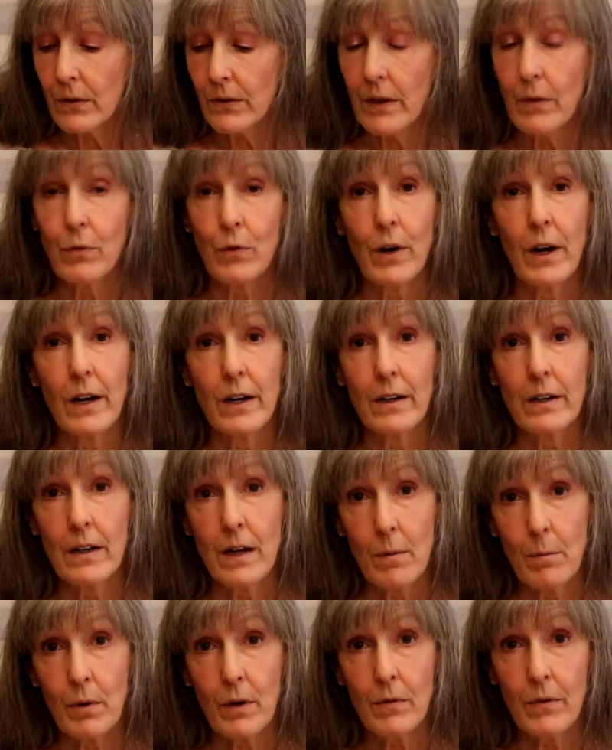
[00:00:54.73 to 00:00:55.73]
I've tried a
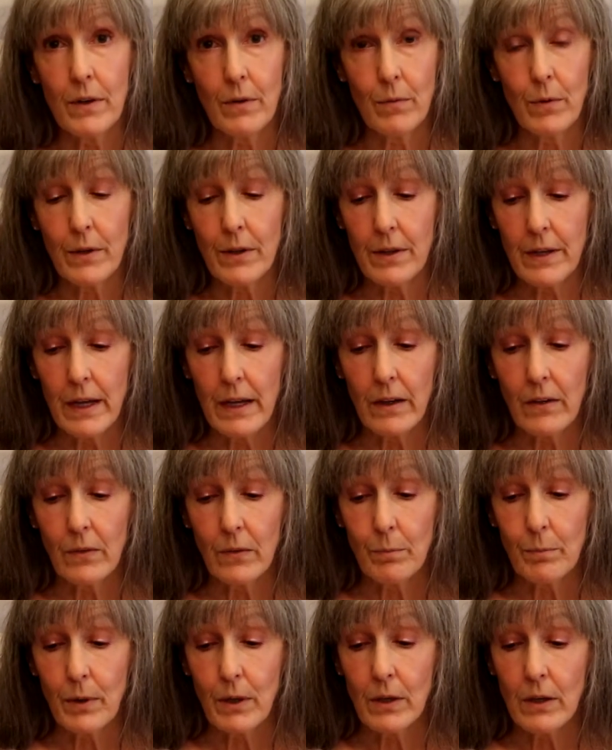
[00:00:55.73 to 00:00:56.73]
number of different things,
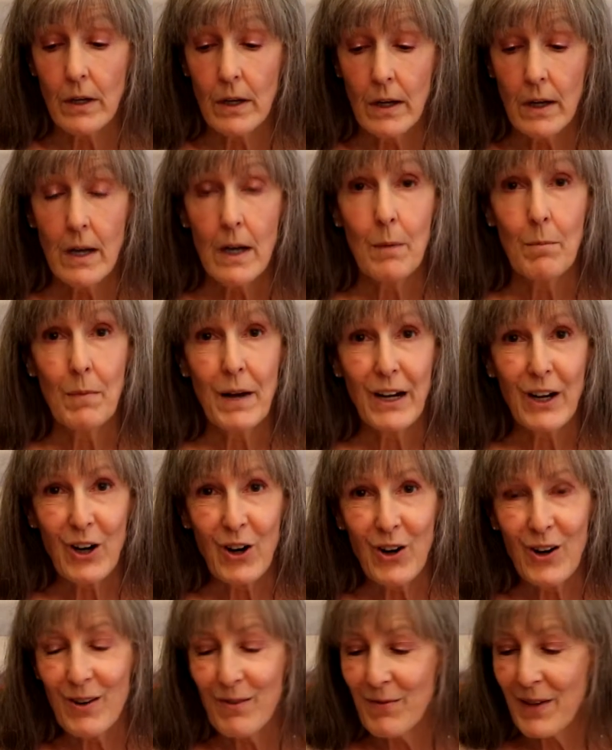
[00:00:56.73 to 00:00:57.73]
but my
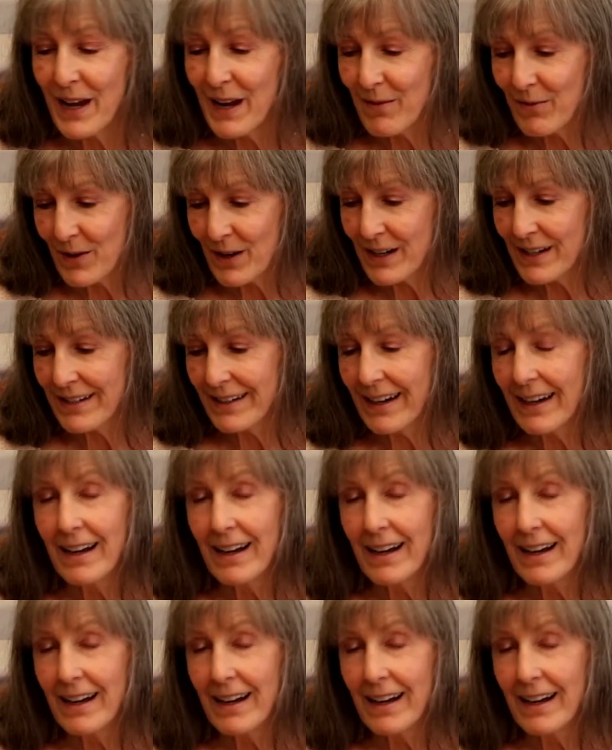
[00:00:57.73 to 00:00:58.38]
current favorite